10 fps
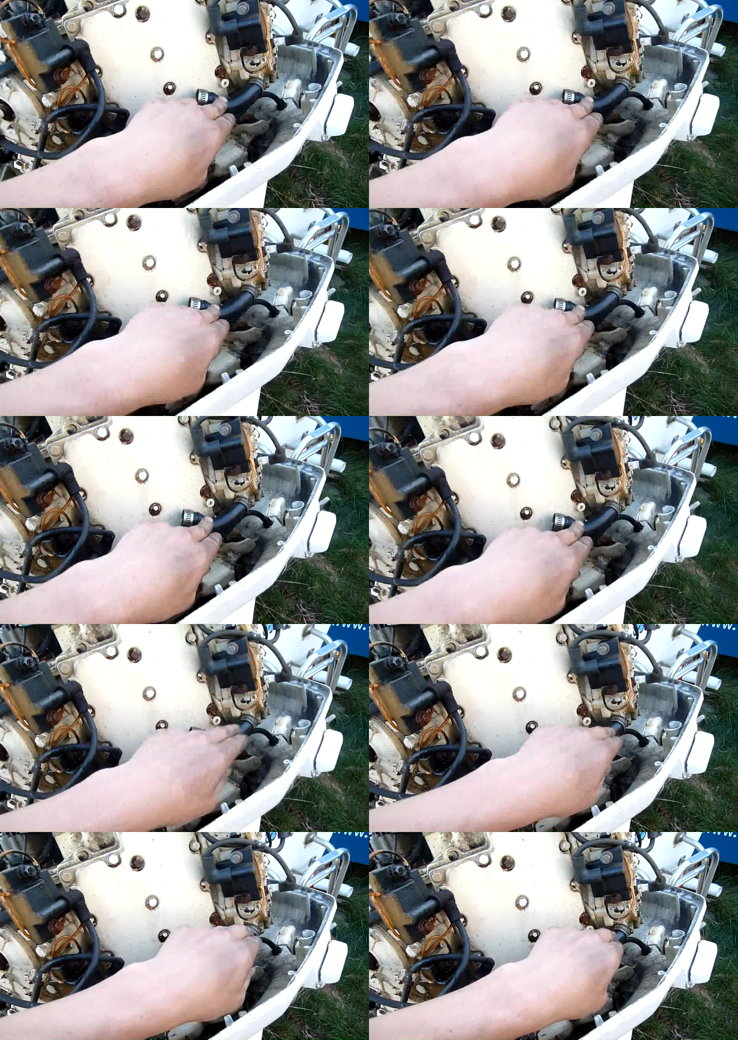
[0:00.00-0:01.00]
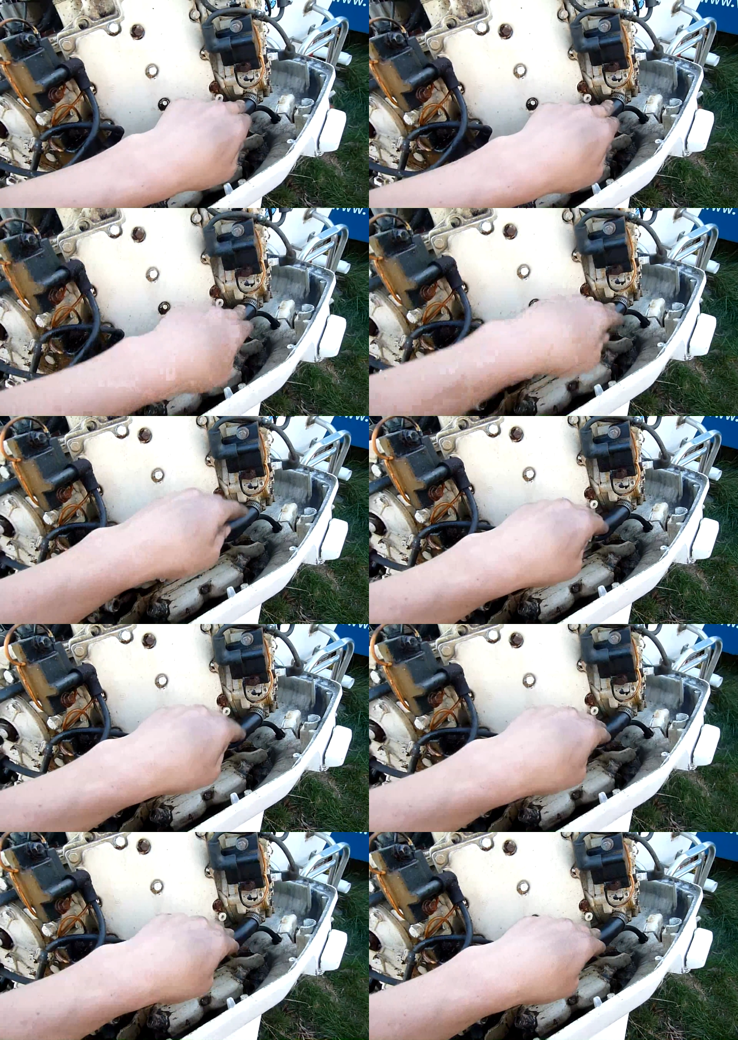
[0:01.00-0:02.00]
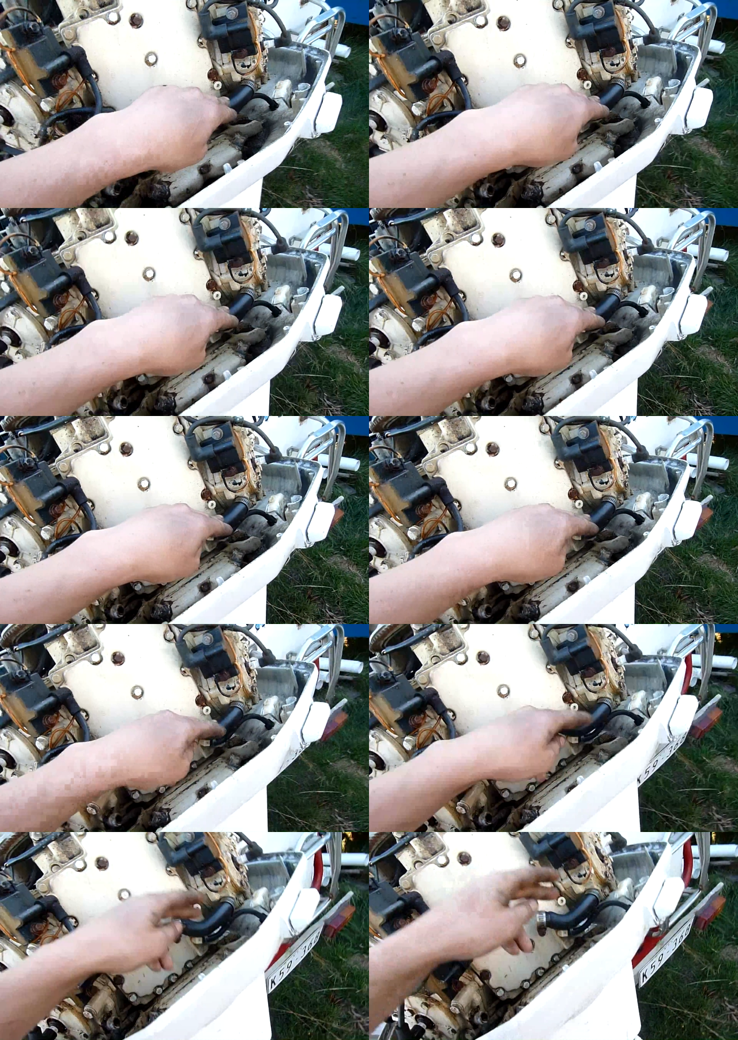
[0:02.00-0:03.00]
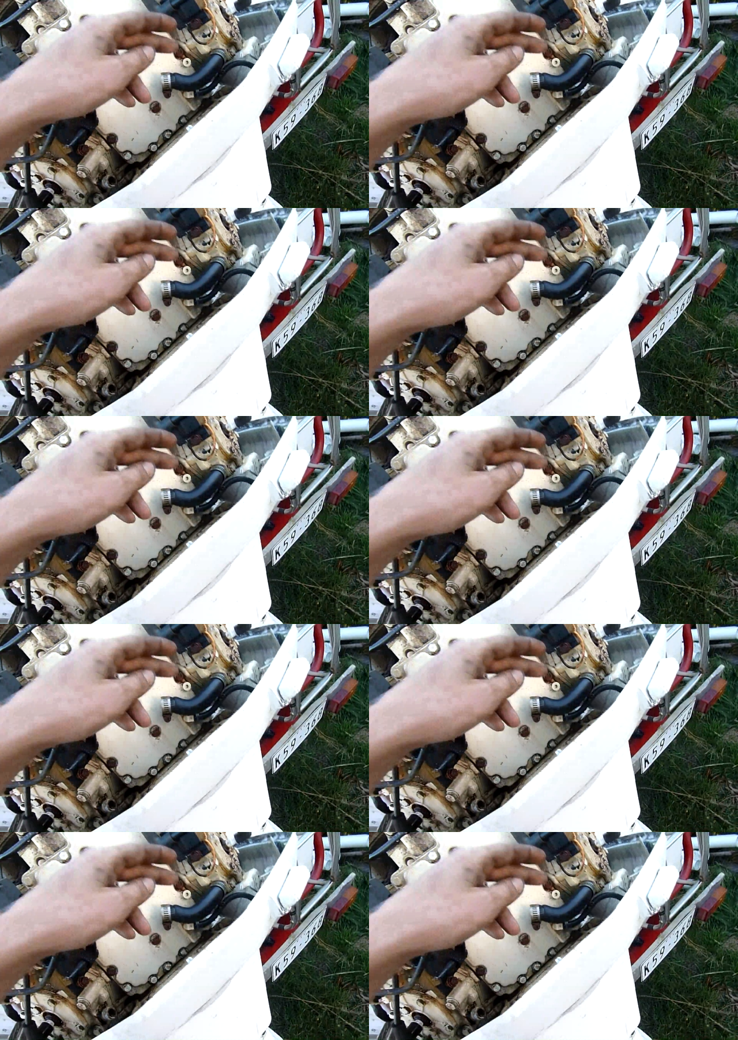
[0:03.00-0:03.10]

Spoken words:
No face is visible, so there are no lips to read.